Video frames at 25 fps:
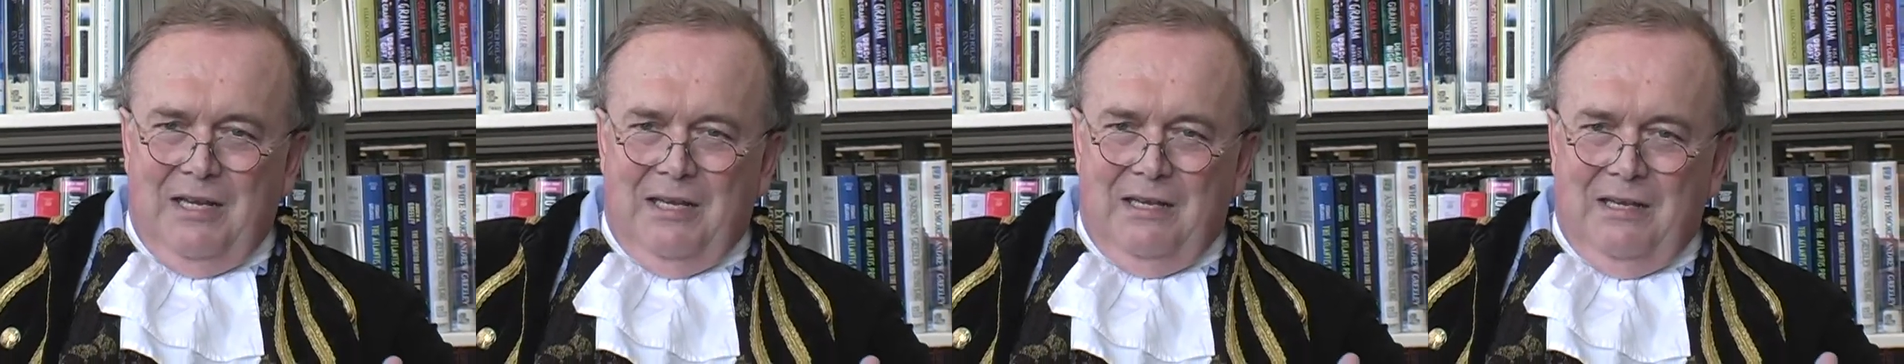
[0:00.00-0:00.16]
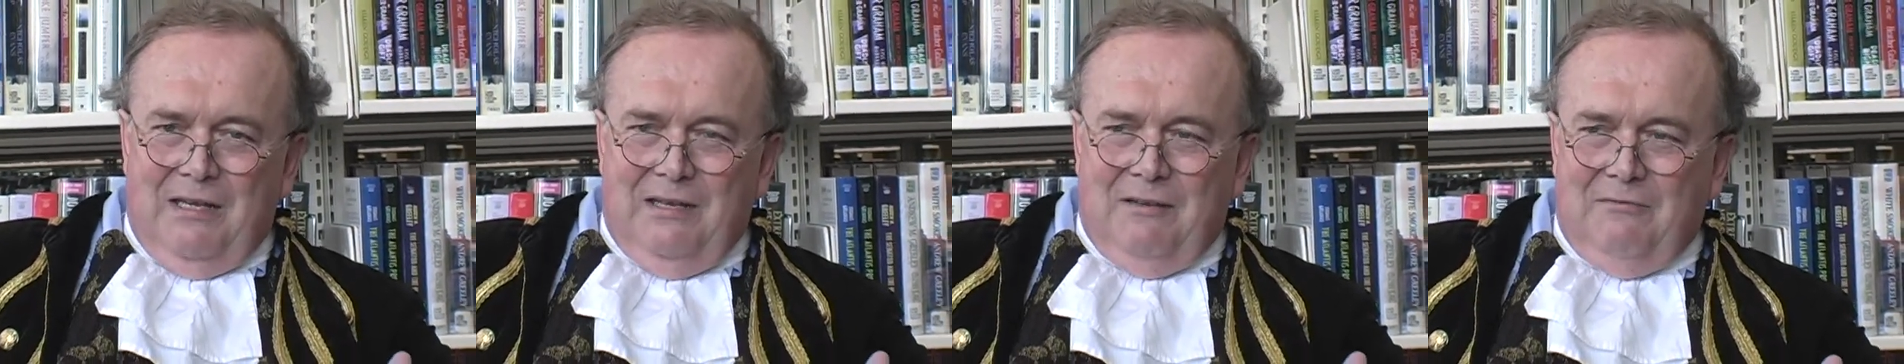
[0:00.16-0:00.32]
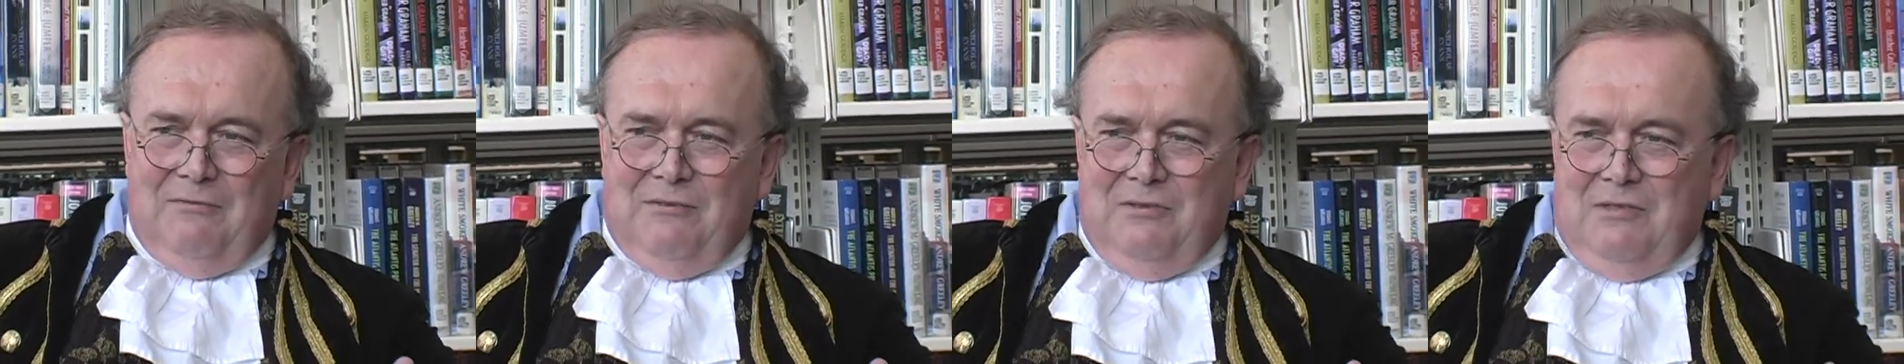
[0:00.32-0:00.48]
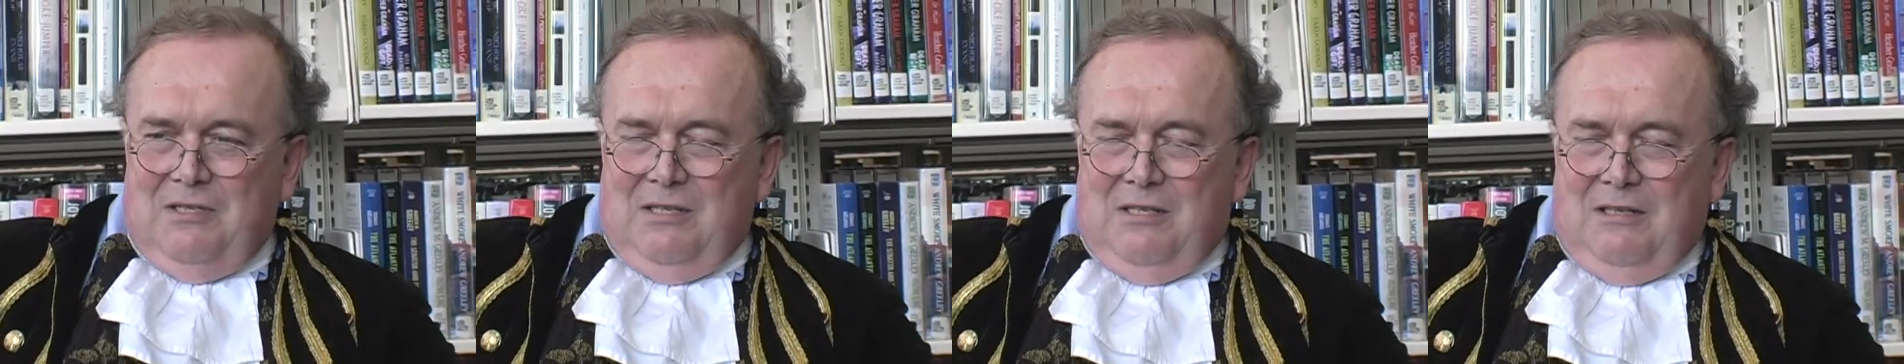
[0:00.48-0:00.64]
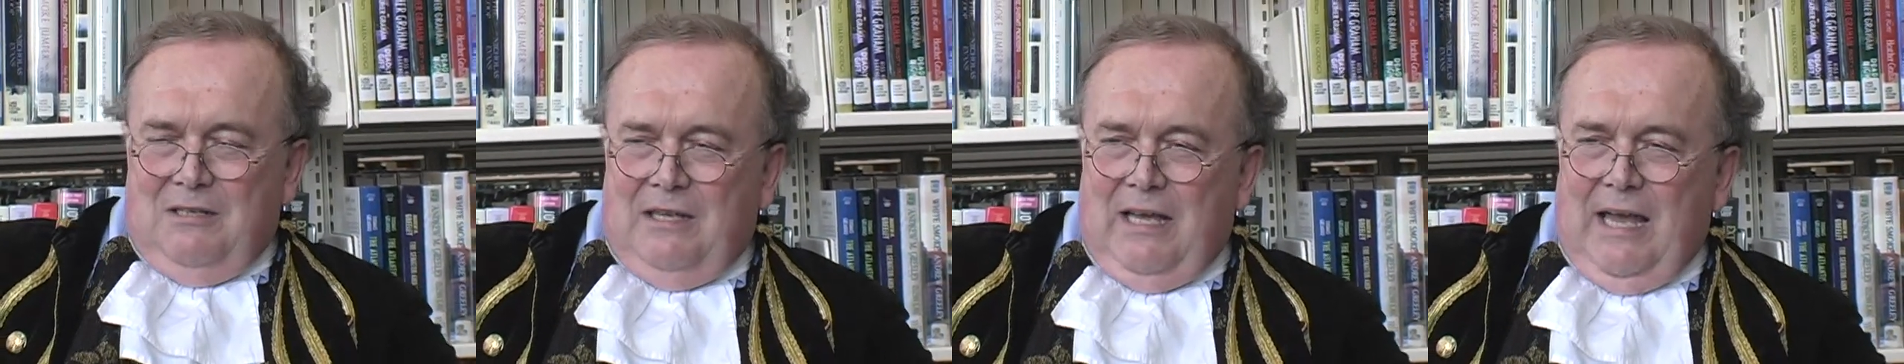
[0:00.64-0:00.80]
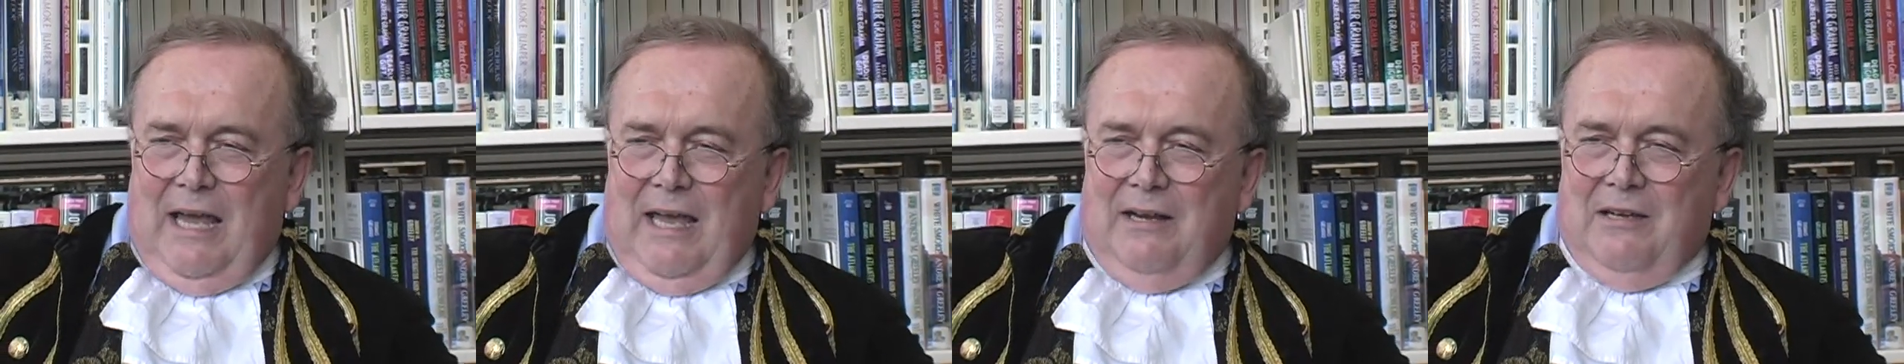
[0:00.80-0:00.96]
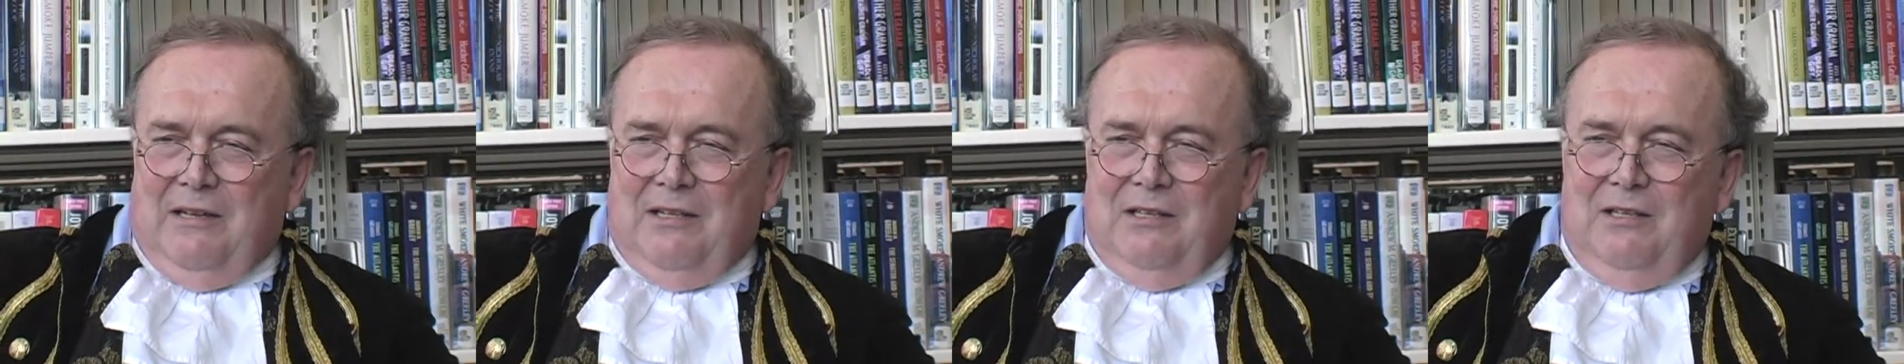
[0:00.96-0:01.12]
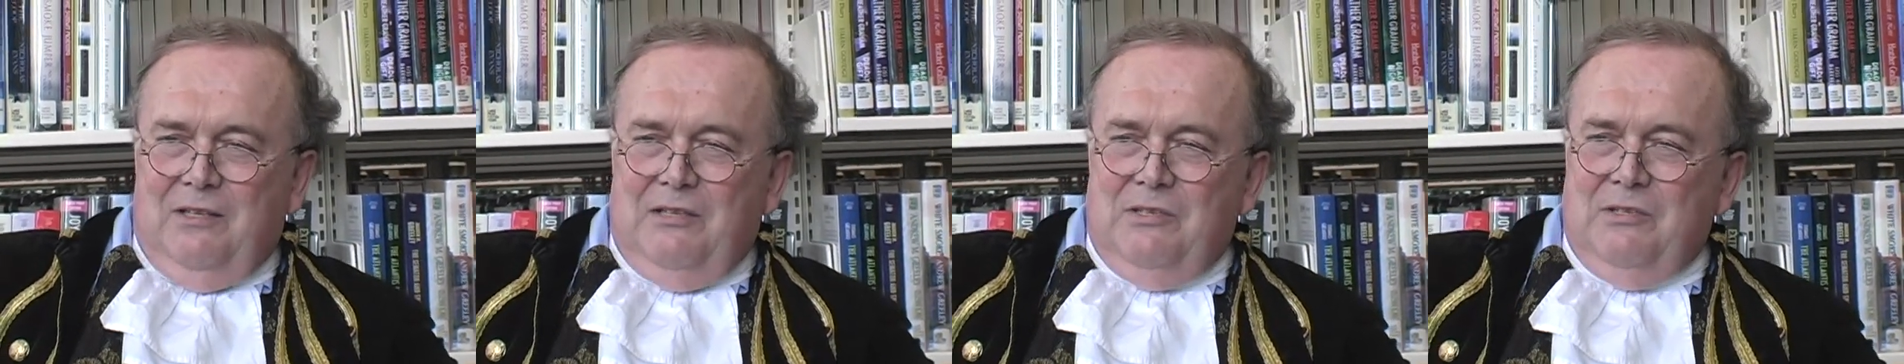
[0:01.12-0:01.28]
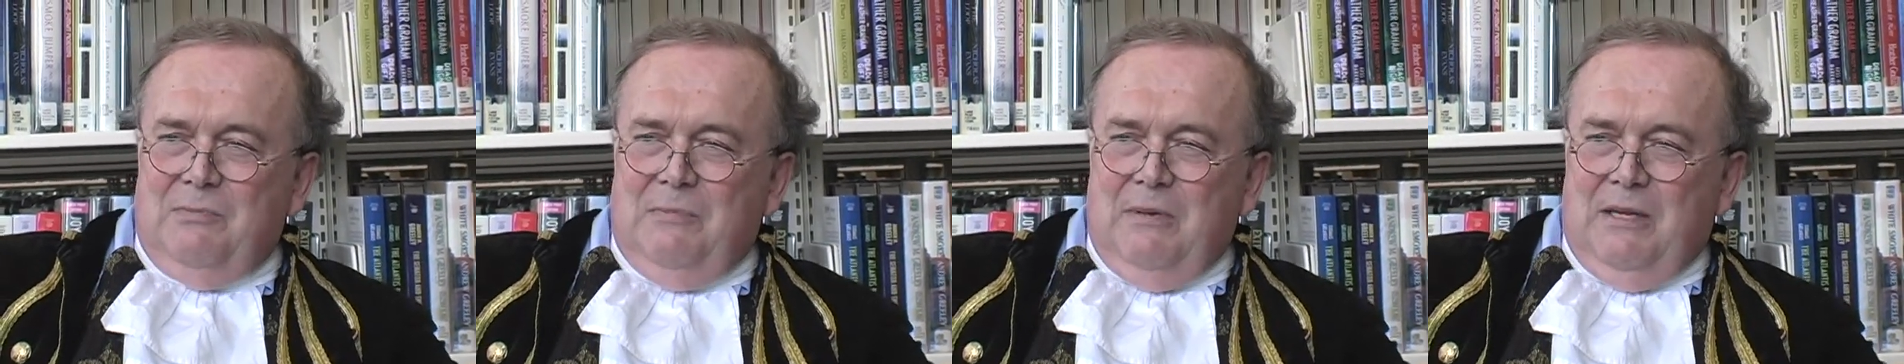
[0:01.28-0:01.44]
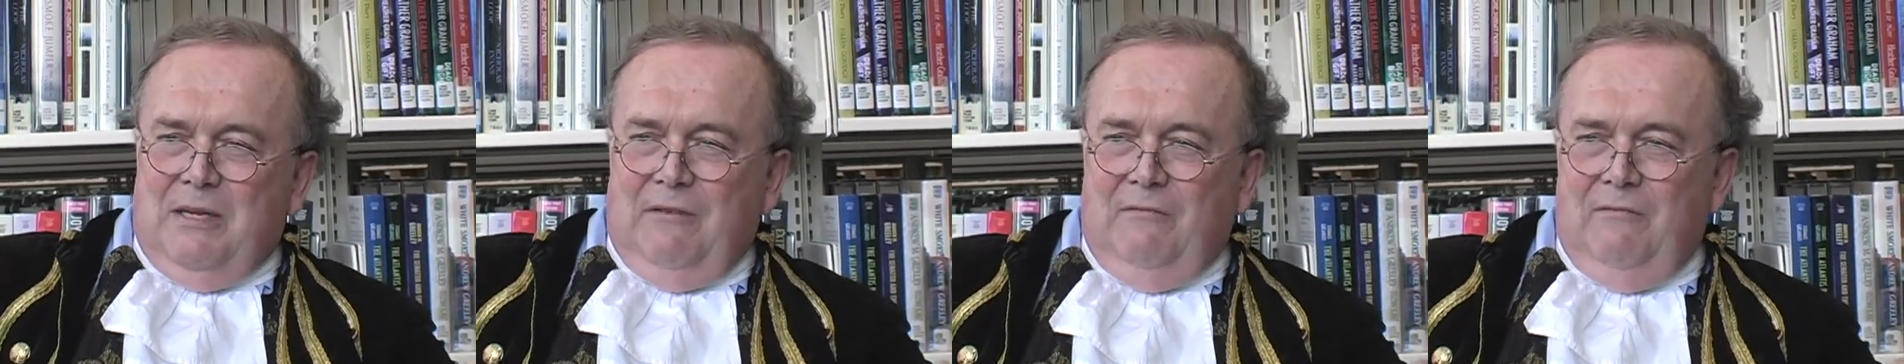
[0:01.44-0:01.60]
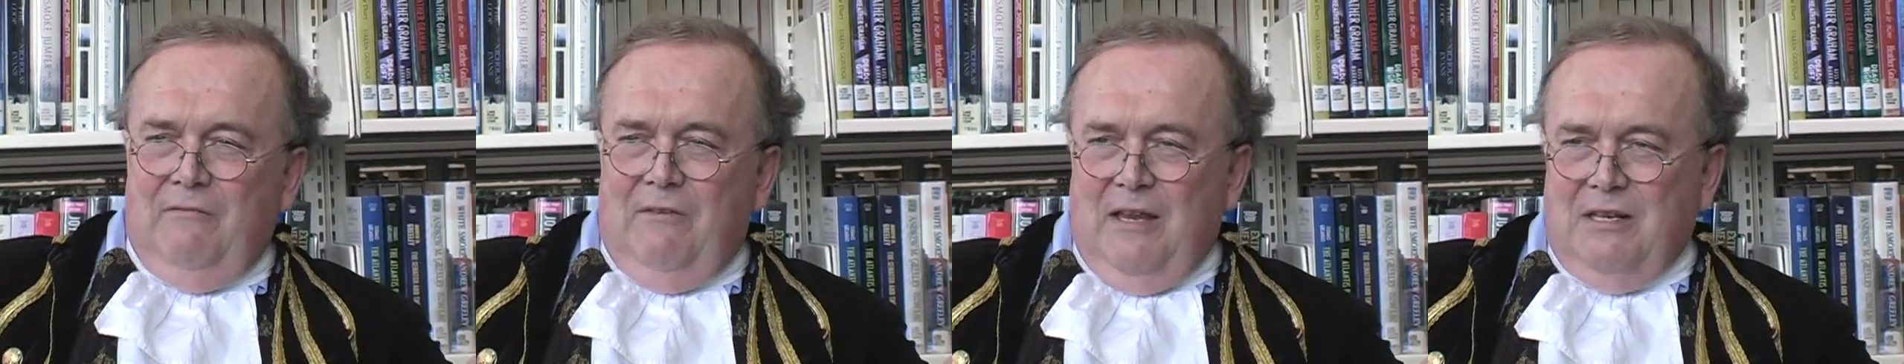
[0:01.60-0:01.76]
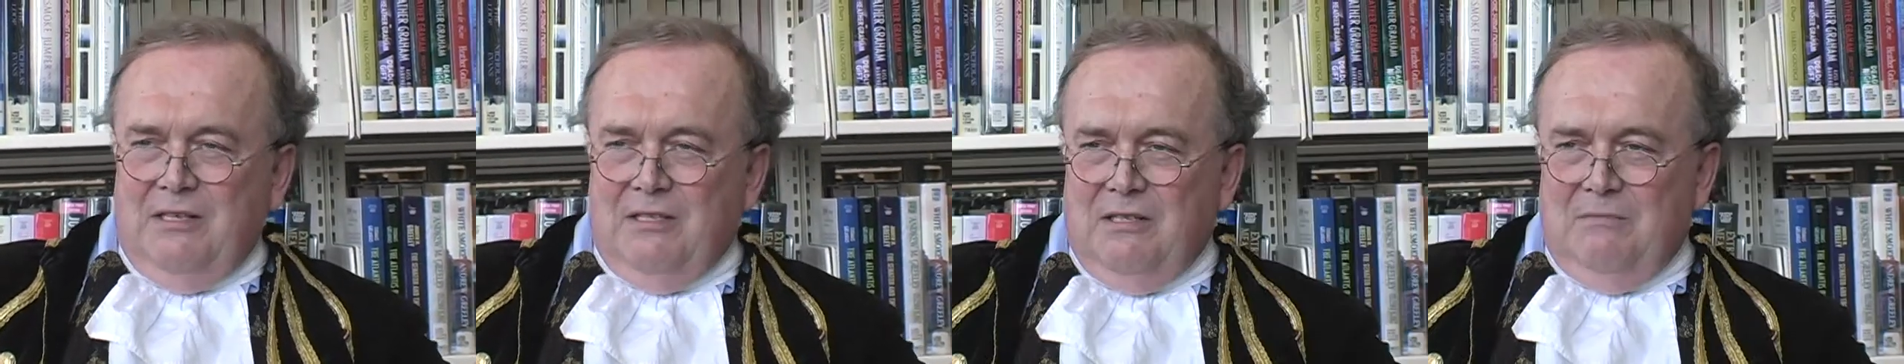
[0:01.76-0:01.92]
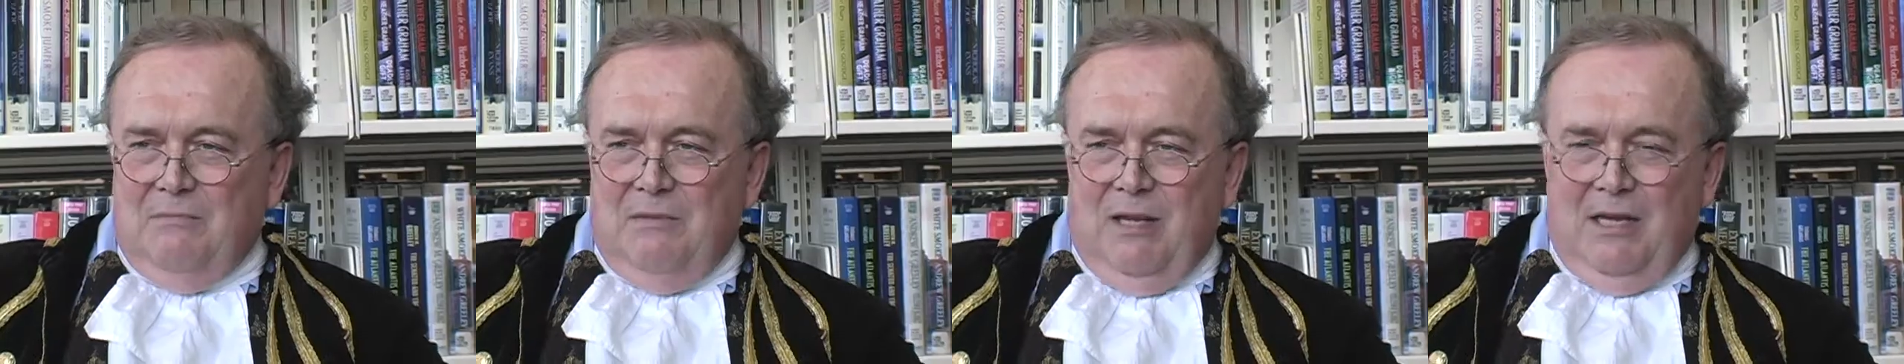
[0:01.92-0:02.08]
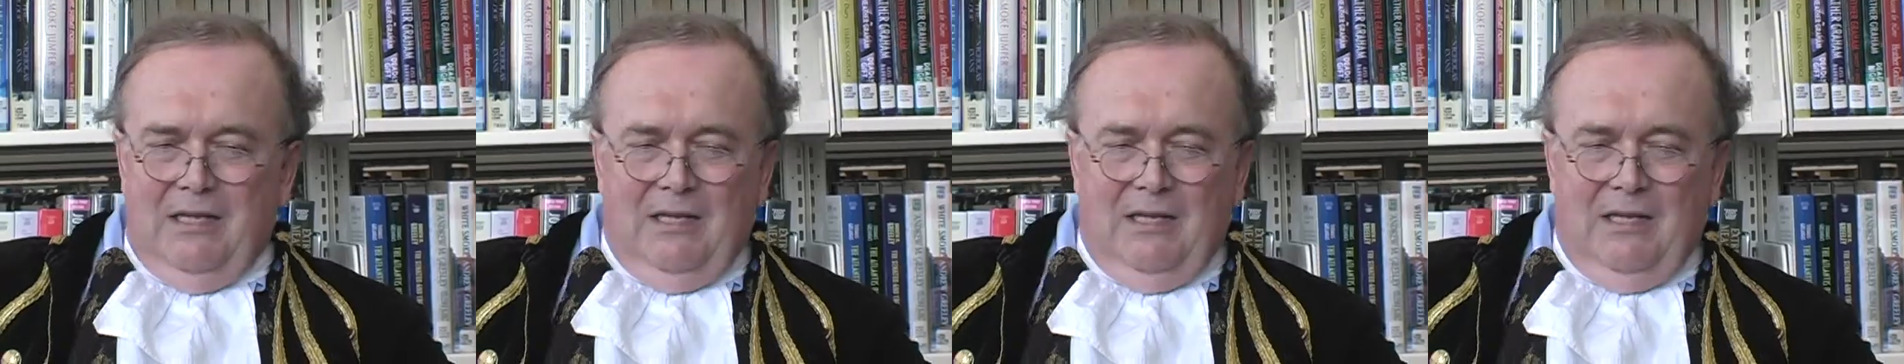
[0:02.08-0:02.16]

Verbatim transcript: it was a cataclysmic event in my